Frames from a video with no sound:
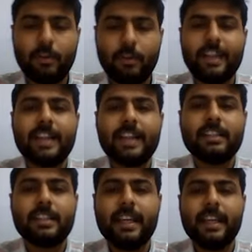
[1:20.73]
We can
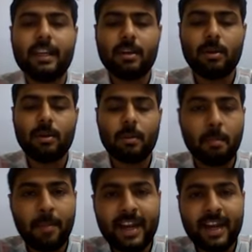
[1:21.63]
see
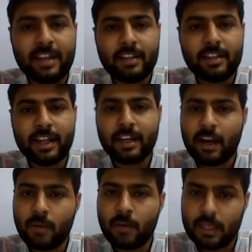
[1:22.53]
many things
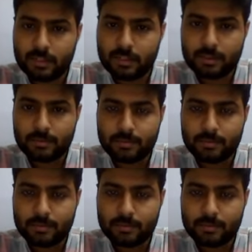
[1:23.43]
around us.